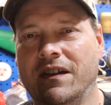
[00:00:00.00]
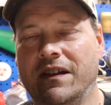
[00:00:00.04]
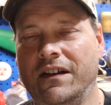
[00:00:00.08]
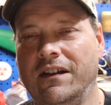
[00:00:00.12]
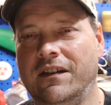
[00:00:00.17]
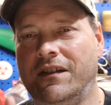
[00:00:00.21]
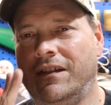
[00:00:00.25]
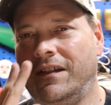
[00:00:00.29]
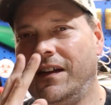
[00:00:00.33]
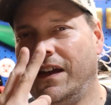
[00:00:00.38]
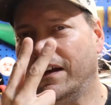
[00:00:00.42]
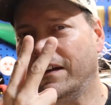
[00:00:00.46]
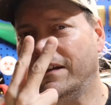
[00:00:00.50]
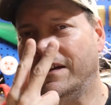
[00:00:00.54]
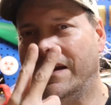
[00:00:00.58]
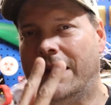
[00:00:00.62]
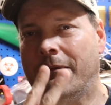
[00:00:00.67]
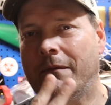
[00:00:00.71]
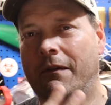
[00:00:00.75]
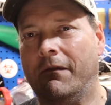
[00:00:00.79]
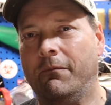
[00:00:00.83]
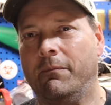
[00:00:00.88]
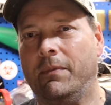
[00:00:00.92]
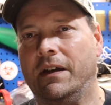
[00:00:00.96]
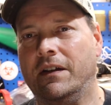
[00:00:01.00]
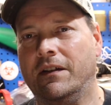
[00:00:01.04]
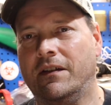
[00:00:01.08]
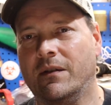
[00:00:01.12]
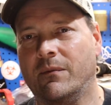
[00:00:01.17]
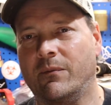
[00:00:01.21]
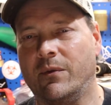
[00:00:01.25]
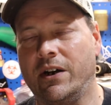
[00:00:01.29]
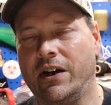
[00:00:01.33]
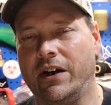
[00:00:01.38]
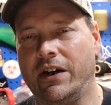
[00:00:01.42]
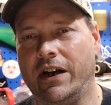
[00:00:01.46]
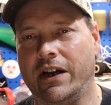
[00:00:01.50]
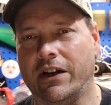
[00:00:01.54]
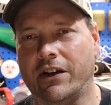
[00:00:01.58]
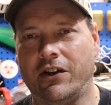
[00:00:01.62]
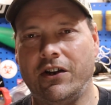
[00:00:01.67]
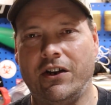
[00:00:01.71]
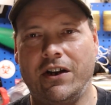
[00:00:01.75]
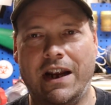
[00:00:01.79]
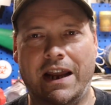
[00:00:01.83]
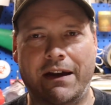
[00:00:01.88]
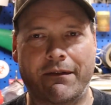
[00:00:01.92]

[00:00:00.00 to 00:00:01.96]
and this is the second time I've been somewhere and I couldn't